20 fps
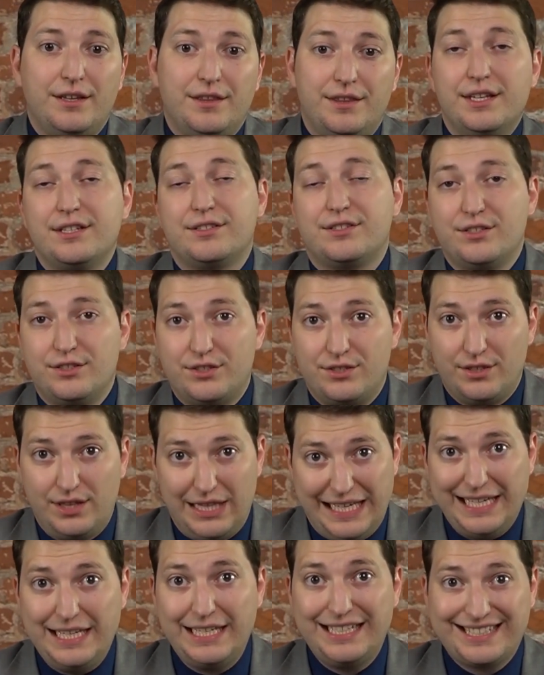This is
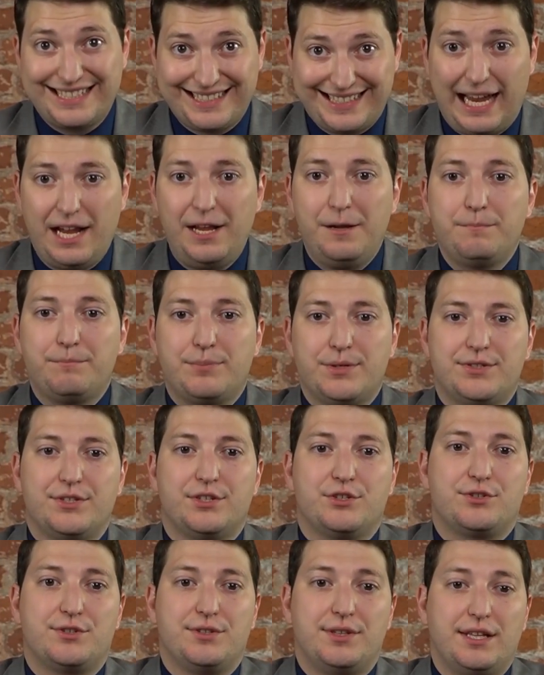the same
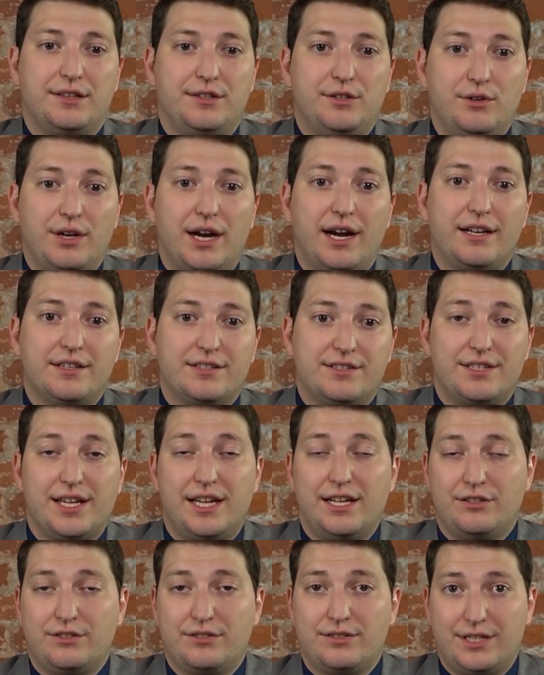position that the United
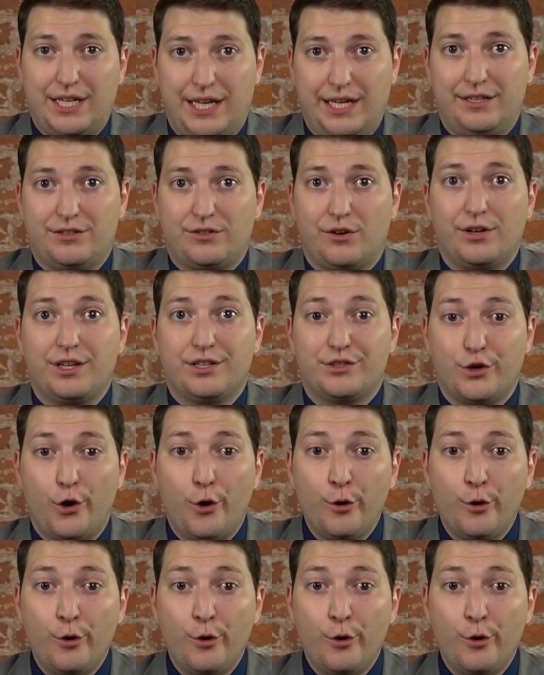States takes on its